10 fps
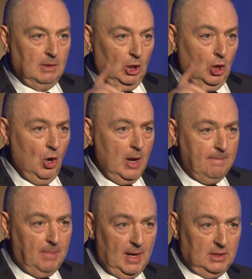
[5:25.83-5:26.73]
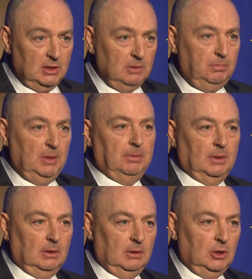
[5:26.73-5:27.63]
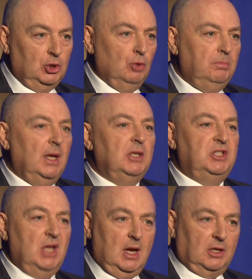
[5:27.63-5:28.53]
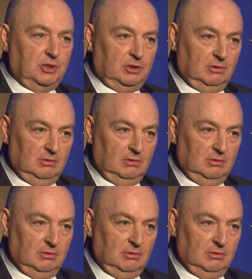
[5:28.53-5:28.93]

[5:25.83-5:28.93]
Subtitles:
law-abiding people to be attacked,